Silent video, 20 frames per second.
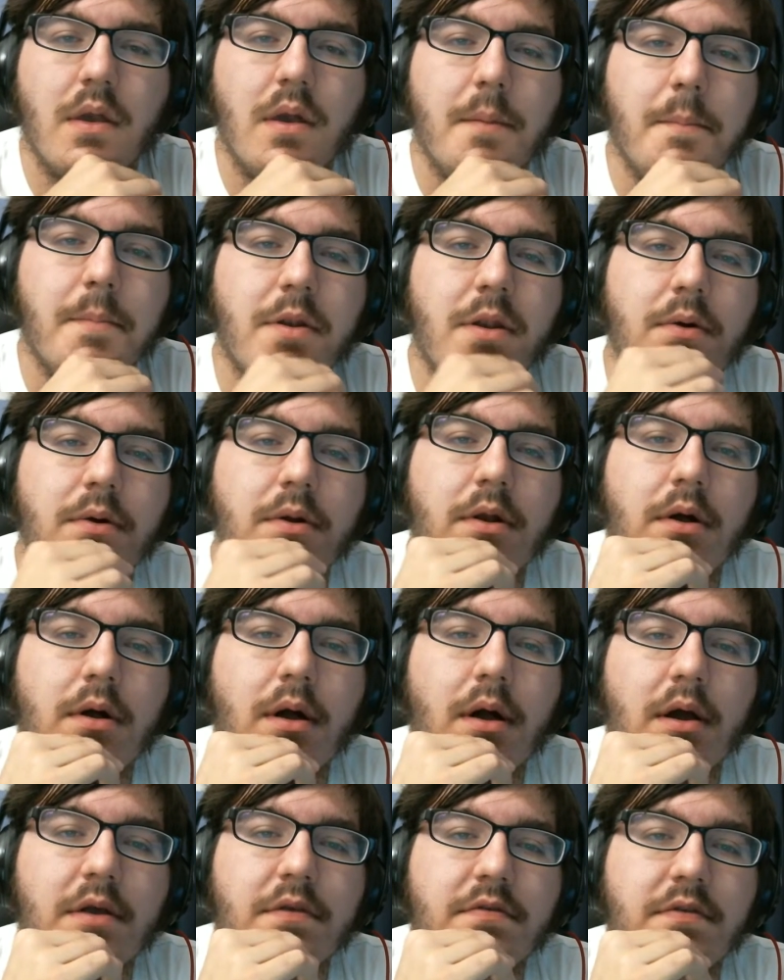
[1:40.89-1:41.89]
But no, in all
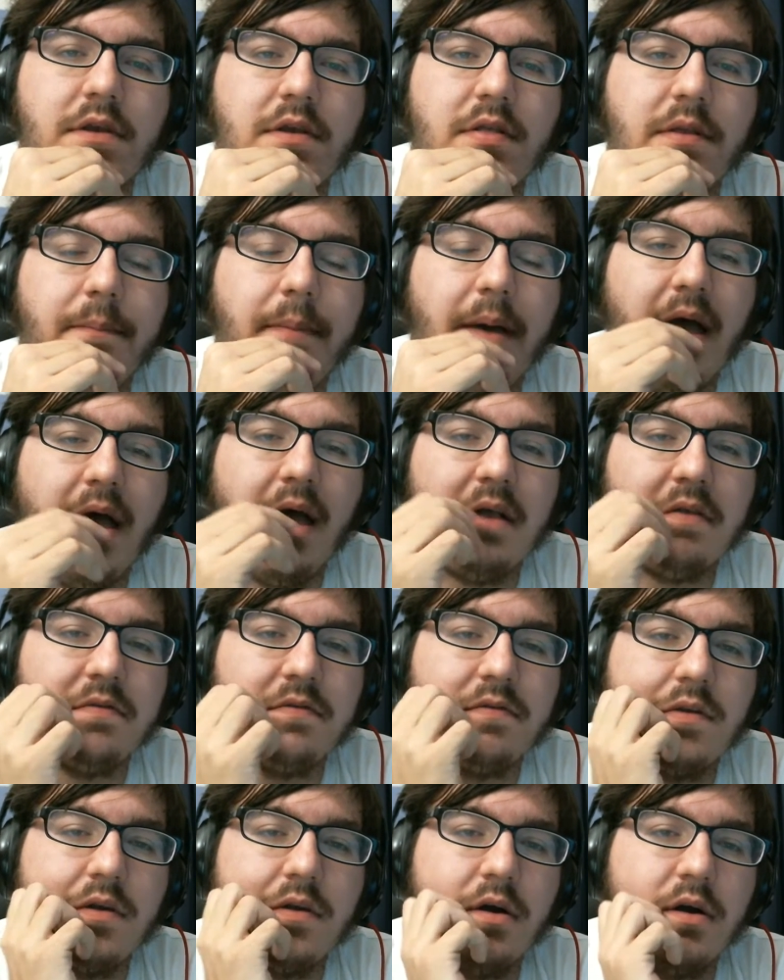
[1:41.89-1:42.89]
honesty, in the
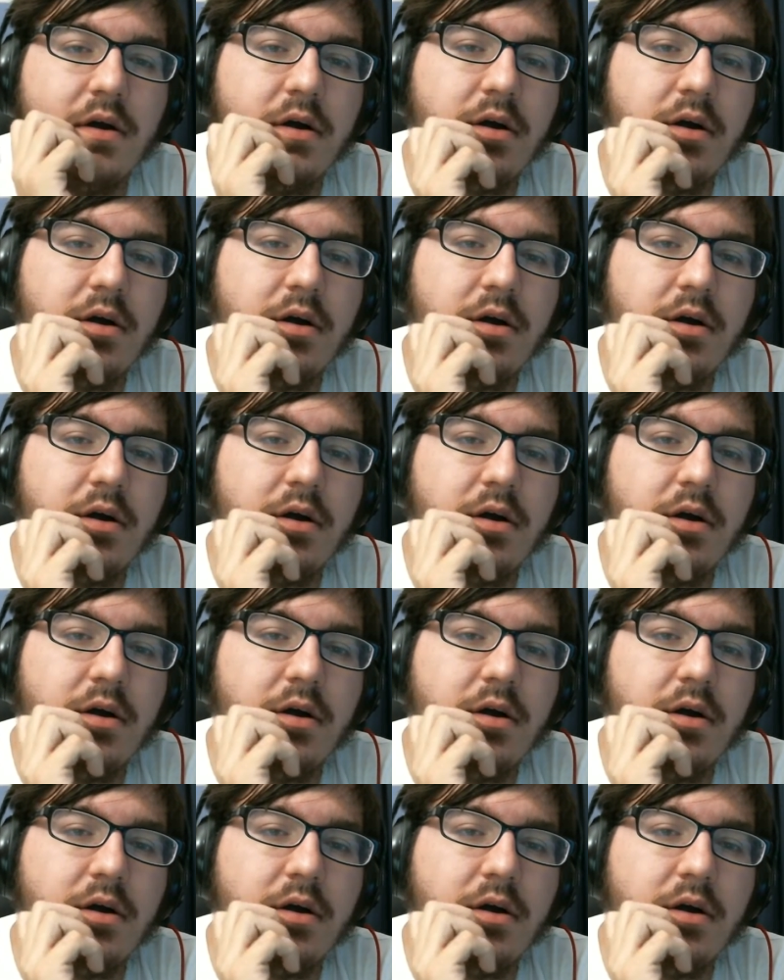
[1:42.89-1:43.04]
past, there's